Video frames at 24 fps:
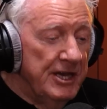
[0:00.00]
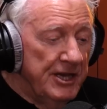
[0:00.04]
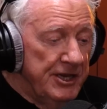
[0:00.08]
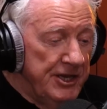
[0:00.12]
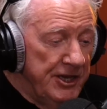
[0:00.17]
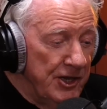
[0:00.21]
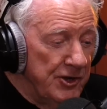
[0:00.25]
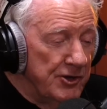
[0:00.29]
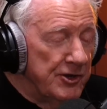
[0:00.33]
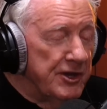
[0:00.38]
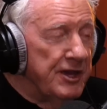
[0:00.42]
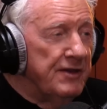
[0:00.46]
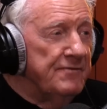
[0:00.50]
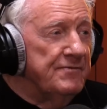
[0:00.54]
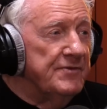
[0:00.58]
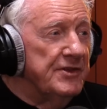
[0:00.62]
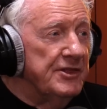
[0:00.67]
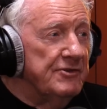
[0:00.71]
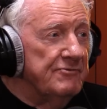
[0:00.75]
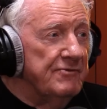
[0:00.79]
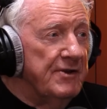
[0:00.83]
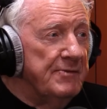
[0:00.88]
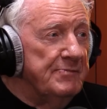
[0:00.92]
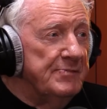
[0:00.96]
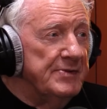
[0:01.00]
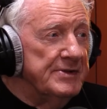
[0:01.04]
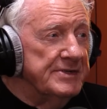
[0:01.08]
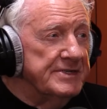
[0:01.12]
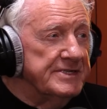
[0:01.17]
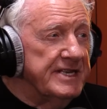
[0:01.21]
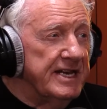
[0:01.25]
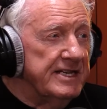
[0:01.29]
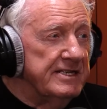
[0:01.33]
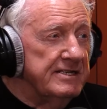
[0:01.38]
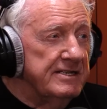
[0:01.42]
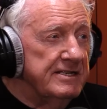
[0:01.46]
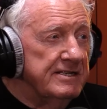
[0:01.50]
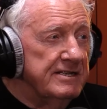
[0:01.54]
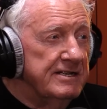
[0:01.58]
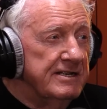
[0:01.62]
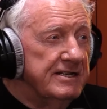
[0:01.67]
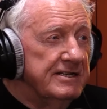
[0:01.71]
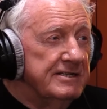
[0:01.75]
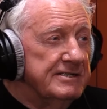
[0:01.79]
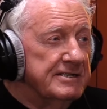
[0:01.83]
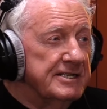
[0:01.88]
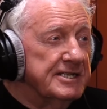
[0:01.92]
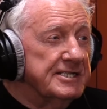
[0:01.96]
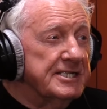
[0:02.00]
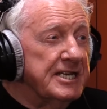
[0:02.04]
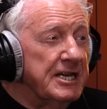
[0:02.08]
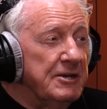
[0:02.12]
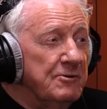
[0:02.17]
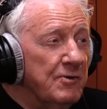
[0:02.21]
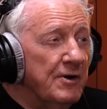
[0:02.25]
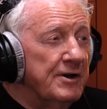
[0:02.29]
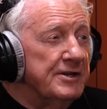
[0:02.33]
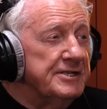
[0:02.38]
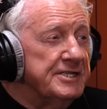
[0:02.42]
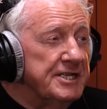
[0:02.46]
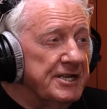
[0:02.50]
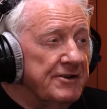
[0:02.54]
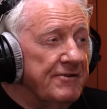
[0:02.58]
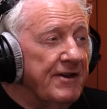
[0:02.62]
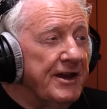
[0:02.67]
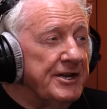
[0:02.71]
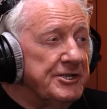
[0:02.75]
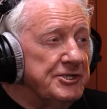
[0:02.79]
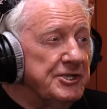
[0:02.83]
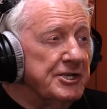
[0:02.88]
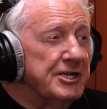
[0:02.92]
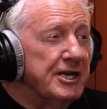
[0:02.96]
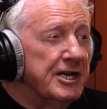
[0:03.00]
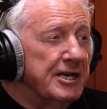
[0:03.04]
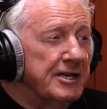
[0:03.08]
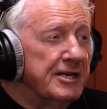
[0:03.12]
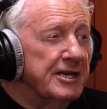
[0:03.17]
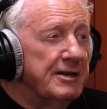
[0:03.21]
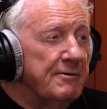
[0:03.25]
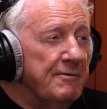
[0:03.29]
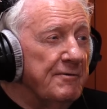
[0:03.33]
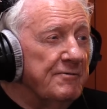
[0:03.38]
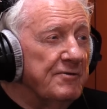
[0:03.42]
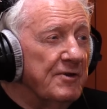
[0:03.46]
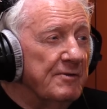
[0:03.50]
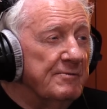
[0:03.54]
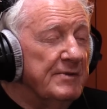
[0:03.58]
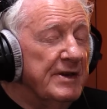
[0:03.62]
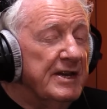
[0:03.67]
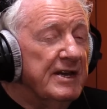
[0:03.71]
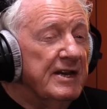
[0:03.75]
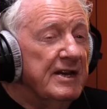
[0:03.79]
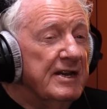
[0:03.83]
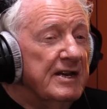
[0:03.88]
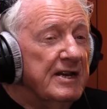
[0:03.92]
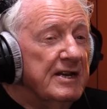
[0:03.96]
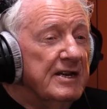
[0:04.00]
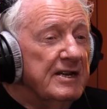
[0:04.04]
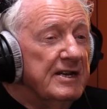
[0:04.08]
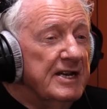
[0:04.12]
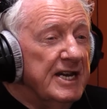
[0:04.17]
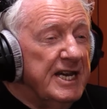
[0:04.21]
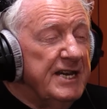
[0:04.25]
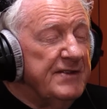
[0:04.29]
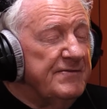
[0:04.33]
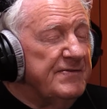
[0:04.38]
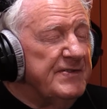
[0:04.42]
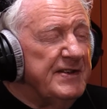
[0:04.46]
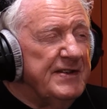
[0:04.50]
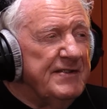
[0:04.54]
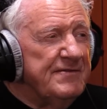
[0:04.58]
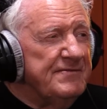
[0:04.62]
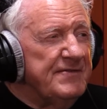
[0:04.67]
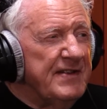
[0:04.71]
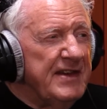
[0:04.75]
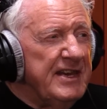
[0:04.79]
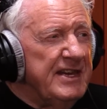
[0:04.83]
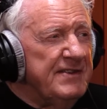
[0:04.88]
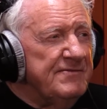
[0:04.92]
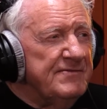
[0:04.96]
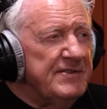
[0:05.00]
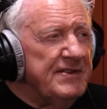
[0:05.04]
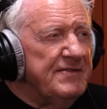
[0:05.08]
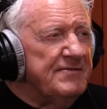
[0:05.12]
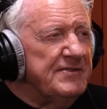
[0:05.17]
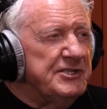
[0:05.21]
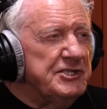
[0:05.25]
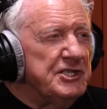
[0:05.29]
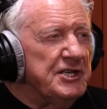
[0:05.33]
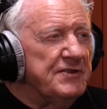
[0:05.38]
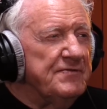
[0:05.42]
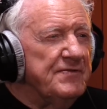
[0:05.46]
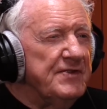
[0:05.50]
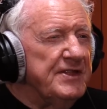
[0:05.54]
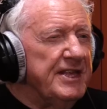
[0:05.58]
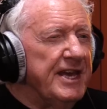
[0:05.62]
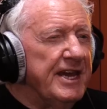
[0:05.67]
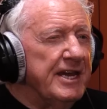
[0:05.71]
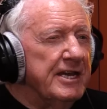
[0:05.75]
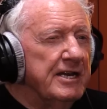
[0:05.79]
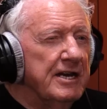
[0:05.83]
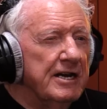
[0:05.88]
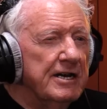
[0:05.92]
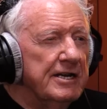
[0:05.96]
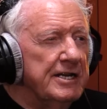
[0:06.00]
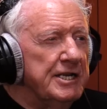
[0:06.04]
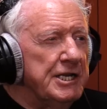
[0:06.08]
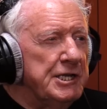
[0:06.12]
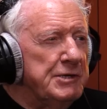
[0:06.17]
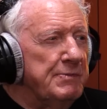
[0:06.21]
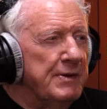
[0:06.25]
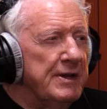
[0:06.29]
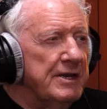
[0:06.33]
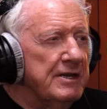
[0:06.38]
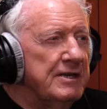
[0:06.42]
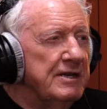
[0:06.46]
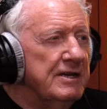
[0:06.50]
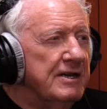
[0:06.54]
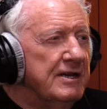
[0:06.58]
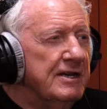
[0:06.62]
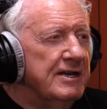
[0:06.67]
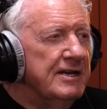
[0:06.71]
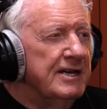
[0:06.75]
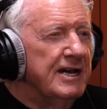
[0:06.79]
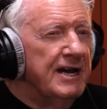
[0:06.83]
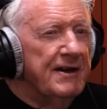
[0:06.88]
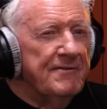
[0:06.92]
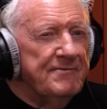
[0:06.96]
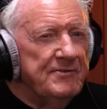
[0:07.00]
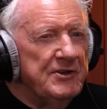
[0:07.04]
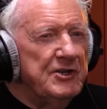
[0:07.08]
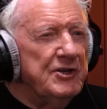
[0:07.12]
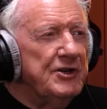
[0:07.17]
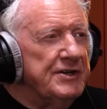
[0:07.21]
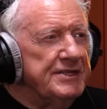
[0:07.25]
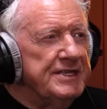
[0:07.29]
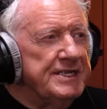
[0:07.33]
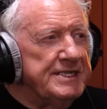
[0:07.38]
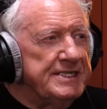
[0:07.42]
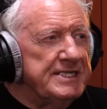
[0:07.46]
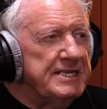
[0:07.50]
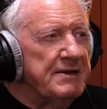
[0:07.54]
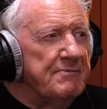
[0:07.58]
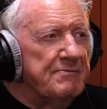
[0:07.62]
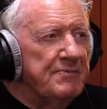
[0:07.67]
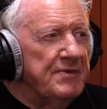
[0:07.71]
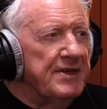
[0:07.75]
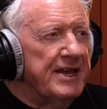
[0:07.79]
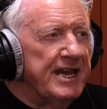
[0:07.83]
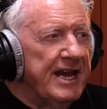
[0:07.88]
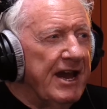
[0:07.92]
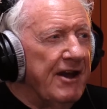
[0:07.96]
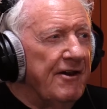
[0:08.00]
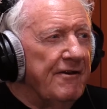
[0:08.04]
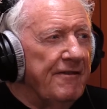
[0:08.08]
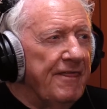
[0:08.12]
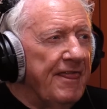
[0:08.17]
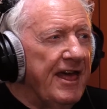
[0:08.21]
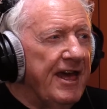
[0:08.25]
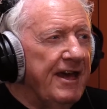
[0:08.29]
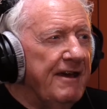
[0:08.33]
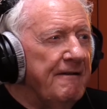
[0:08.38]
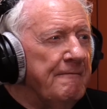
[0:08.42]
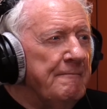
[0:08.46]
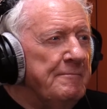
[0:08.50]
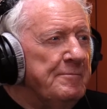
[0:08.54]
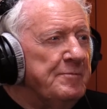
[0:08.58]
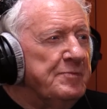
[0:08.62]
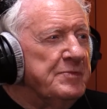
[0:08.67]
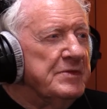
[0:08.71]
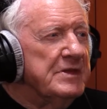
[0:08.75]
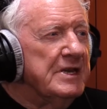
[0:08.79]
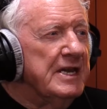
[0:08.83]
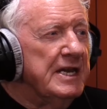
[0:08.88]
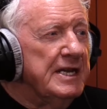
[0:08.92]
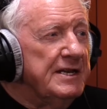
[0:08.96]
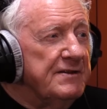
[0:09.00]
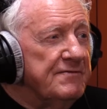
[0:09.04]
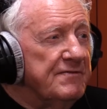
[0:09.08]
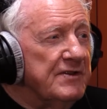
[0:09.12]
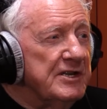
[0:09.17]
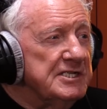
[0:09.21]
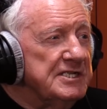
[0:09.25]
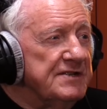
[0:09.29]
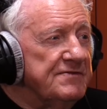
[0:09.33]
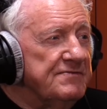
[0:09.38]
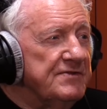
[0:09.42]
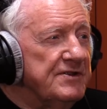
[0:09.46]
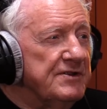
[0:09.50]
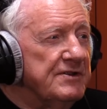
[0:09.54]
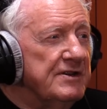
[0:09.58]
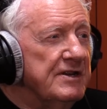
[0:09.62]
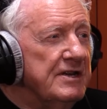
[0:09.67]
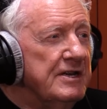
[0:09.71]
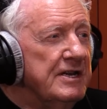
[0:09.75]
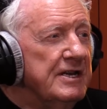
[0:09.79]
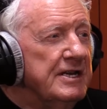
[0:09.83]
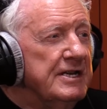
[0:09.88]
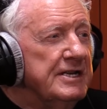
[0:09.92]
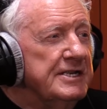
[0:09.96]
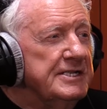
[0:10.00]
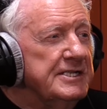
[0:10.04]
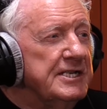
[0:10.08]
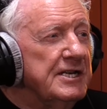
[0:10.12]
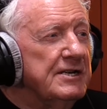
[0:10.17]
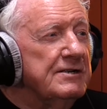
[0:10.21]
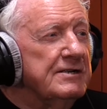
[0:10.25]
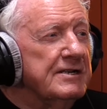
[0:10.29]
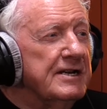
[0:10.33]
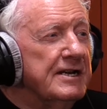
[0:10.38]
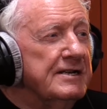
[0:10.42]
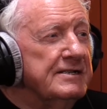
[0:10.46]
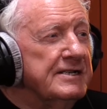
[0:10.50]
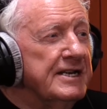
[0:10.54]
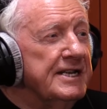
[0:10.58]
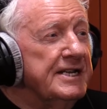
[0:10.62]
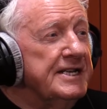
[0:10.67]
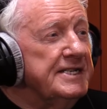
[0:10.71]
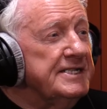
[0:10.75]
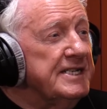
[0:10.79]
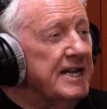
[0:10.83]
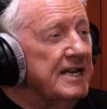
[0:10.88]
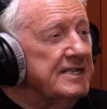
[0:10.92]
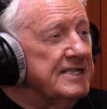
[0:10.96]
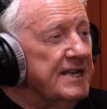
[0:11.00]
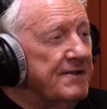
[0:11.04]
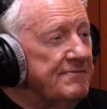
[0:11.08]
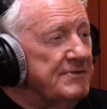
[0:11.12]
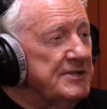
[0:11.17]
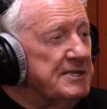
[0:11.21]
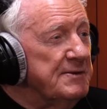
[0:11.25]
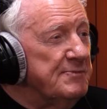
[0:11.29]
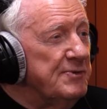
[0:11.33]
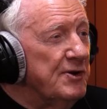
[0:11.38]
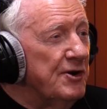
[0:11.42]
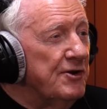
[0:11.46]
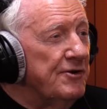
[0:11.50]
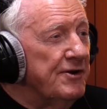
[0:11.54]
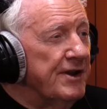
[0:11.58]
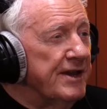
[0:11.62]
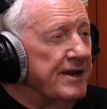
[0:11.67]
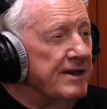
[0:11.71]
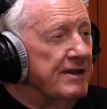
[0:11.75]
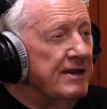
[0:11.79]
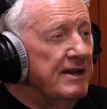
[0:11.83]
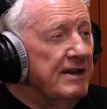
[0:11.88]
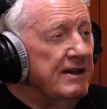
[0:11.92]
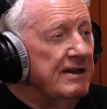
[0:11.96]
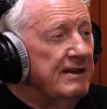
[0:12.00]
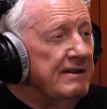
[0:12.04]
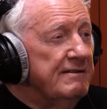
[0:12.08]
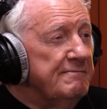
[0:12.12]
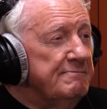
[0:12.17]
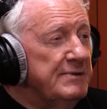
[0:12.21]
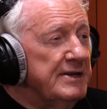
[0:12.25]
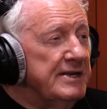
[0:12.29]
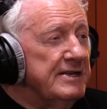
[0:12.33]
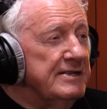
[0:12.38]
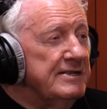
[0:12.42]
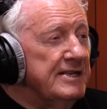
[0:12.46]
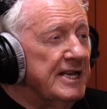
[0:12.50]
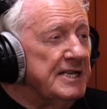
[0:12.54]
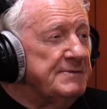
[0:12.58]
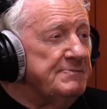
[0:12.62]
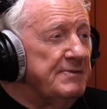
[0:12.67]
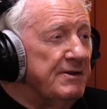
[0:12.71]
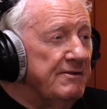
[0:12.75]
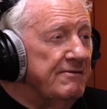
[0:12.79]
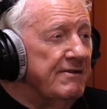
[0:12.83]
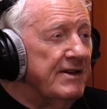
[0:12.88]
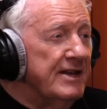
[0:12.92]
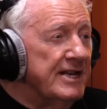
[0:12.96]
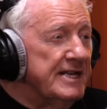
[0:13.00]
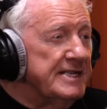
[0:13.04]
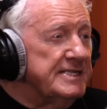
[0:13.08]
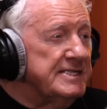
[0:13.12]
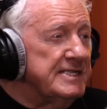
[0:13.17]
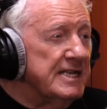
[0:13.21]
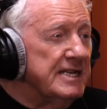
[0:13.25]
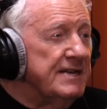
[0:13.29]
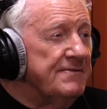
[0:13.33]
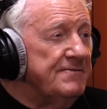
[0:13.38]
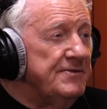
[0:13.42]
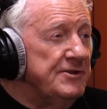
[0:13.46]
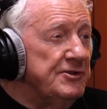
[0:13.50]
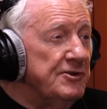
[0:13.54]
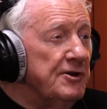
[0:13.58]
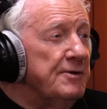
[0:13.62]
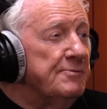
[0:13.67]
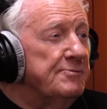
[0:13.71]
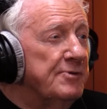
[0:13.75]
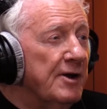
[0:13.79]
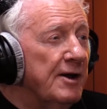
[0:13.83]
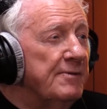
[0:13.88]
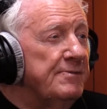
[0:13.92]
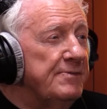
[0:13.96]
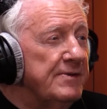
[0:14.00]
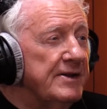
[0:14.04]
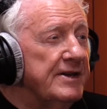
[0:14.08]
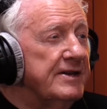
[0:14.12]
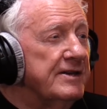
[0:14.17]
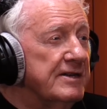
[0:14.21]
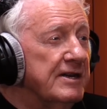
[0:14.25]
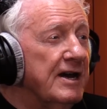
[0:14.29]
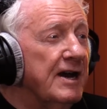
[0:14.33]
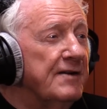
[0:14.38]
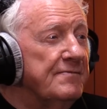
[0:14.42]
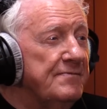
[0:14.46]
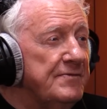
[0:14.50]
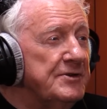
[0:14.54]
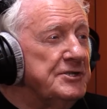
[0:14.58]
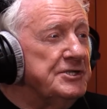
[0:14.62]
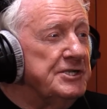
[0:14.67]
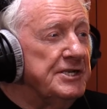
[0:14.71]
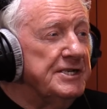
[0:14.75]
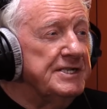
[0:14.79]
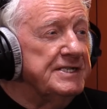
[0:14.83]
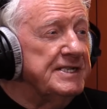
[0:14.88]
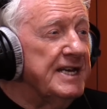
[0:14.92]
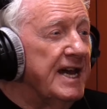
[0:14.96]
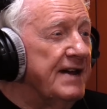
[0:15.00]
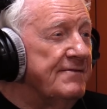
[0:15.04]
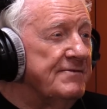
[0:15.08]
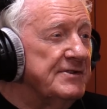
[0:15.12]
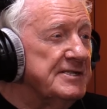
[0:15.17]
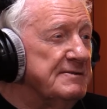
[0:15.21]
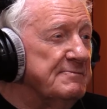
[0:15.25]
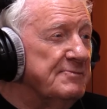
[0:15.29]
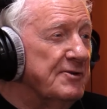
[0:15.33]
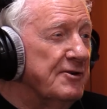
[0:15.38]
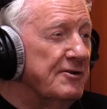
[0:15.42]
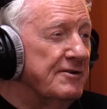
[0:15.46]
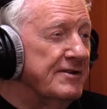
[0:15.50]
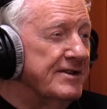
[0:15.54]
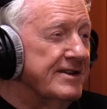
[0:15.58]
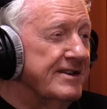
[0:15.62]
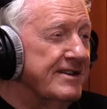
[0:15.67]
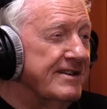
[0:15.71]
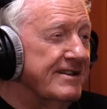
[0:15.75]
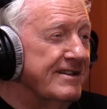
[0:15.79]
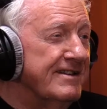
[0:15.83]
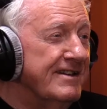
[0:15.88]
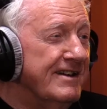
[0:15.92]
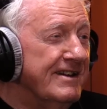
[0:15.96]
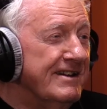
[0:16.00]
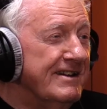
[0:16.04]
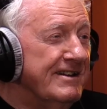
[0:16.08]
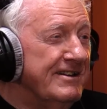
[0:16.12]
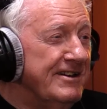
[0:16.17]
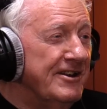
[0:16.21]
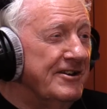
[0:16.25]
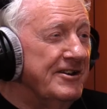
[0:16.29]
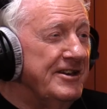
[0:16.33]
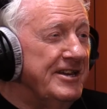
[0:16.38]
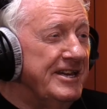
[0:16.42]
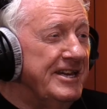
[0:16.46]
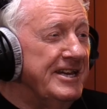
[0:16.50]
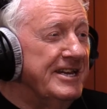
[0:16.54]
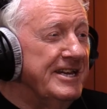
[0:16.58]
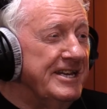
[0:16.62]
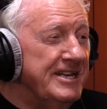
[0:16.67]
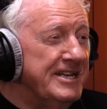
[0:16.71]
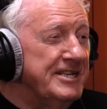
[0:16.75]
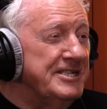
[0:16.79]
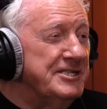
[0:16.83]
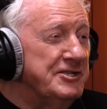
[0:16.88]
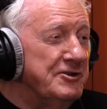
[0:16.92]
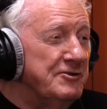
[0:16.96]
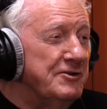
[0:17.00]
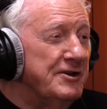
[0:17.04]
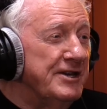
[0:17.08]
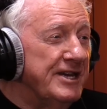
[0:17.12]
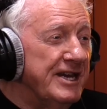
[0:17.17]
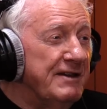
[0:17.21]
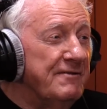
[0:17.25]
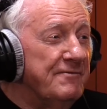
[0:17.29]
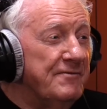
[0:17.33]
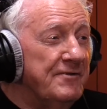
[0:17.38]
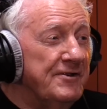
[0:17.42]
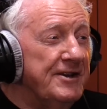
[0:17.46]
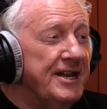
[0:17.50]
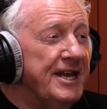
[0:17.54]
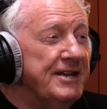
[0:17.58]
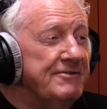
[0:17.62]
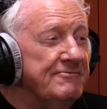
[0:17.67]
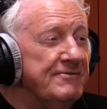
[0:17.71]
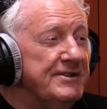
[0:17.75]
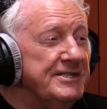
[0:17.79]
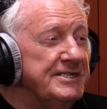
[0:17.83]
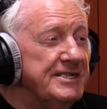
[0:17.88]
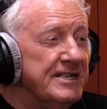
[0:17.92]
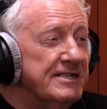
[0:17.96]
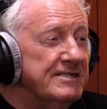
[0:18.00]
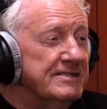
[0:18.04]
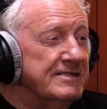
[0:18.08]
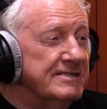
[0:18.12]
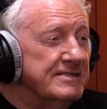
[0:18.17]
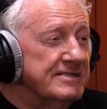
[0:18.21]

You're looking for the ripples then to see what direction they're coming from. Even if it's just for the encouragement of knowing there's something out there in front of you. So, and it sounds ever so boring, but let's be realistic. If you do it properly, carp fishing is ever so boring, isn't it? You're doing it for an end result.